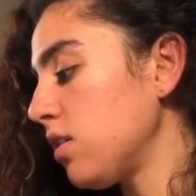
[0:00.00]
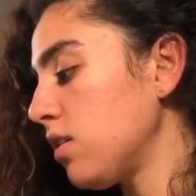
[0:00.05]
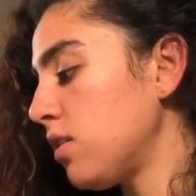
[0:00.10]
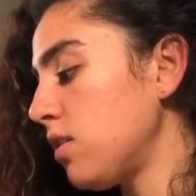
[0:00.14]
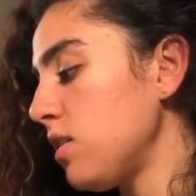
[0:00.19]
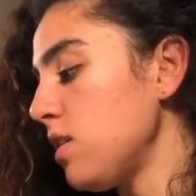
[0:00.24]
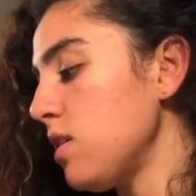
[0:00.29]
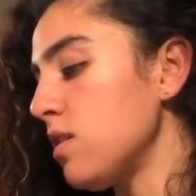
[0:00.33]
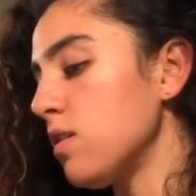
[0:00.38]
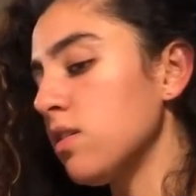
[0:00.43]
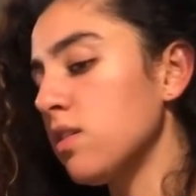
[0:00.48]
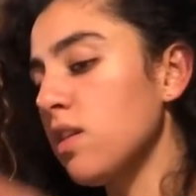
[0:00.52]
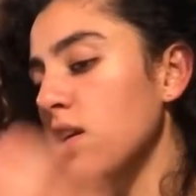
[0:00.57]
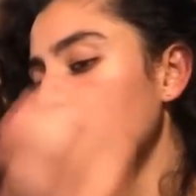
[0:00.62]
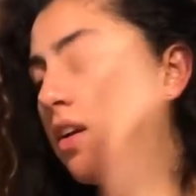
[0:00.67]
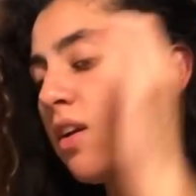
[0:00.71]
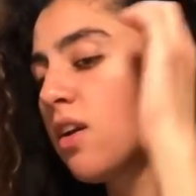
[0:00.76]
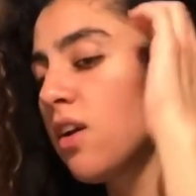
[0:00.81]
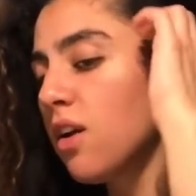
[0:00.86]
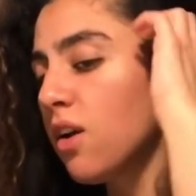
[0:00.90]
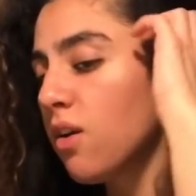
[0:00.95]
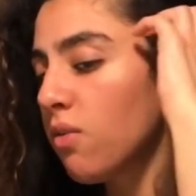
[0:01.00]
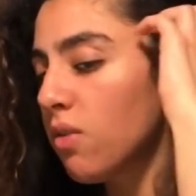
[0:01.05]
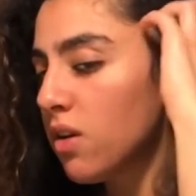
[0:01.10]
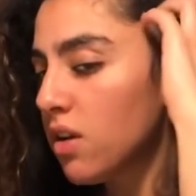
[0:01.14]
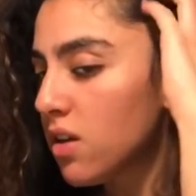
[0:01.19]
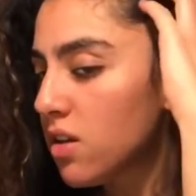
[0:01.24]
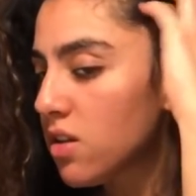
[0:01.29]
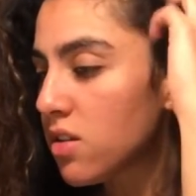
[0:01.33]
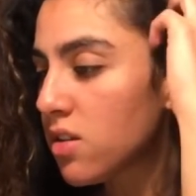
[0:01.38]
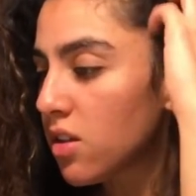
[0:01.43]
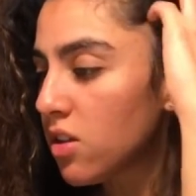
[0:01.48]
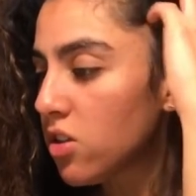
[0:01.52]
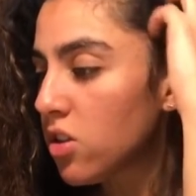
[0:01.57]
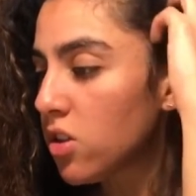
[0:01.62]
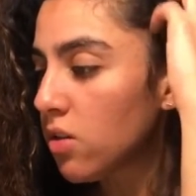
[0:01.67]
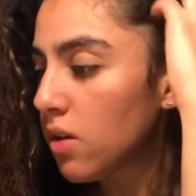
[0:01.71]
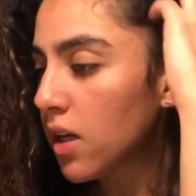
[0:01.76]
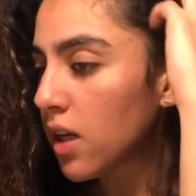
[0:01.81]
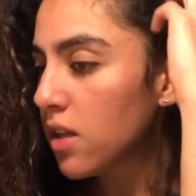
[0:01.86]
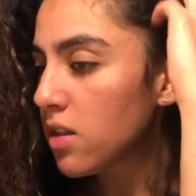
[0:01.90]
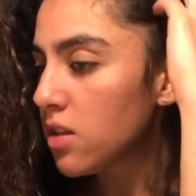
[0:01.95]
sees when he's
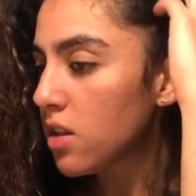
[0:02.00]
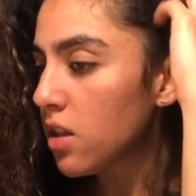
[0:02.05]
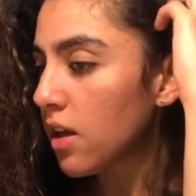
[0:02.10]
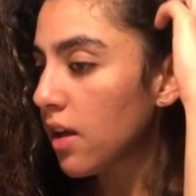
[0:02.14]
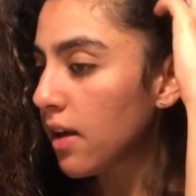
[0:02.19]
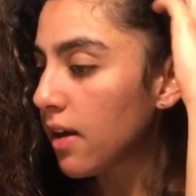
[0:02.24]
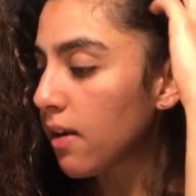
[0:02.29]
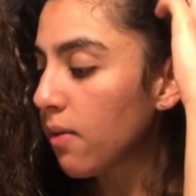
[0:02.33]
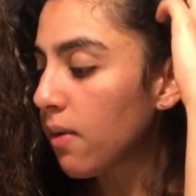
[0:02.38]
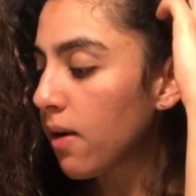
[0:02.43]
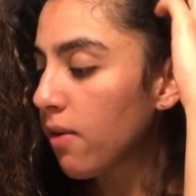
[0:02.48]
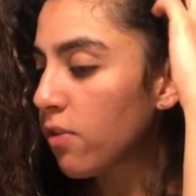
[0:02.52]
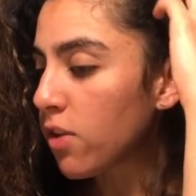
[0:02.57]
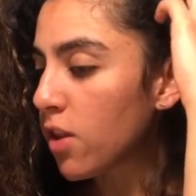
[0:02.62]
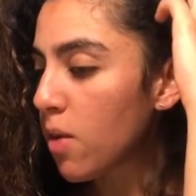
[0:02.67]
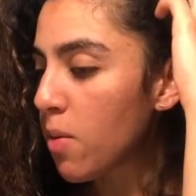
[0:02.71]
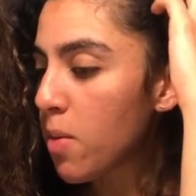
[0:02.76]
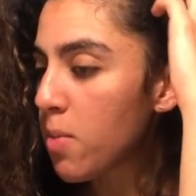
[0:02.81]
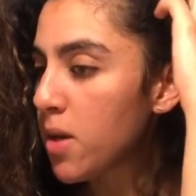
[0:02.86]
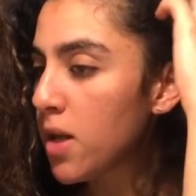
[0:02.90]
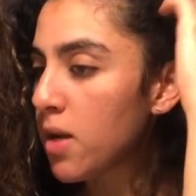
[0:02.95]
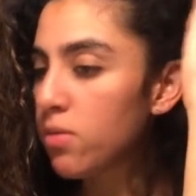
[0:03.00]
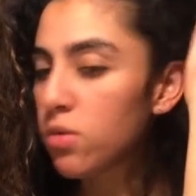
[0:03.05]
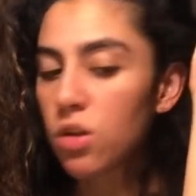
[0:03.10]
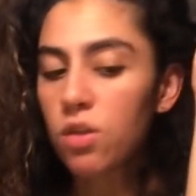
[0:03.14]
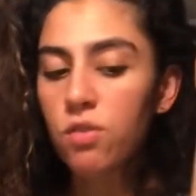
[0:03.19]
doing his thing, whatever that may mean in